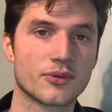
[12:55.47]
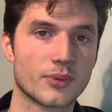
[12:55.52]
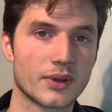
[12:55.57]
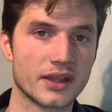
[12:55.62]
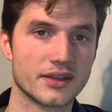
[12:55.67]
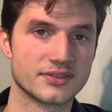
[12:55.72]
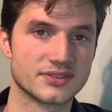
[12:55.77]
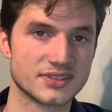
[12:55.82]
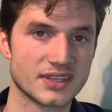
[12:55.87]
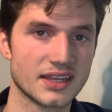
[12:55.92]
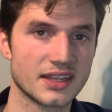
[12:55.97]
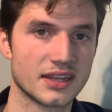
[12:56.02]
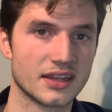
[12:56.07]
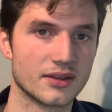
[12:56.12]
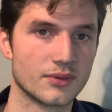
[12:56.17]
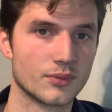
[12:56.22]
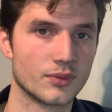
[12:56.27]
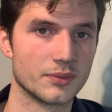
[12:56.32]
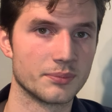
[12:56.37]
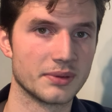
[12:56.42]
way of saying
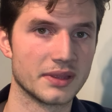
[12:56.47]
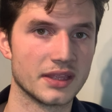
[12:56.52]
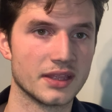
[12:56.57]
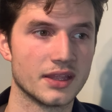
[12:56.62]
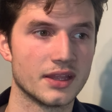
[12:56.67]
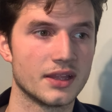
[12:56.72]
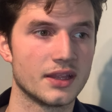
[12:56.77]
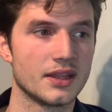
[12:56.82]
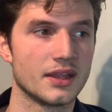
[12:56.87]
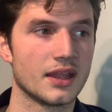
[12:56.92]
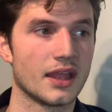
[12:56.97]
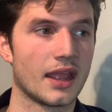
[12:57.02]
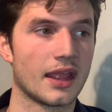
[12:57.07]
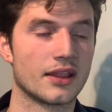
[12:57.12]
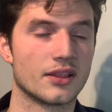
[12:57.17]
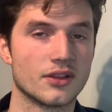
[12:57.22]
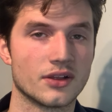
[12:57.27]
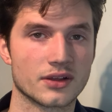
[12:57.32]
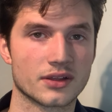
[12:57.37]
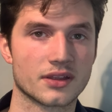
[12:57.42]
it would be, hey,
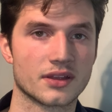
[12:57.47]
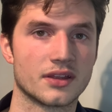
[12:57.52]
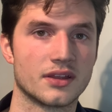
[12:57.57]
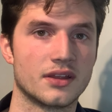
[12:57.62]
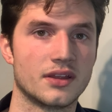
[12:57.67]
look,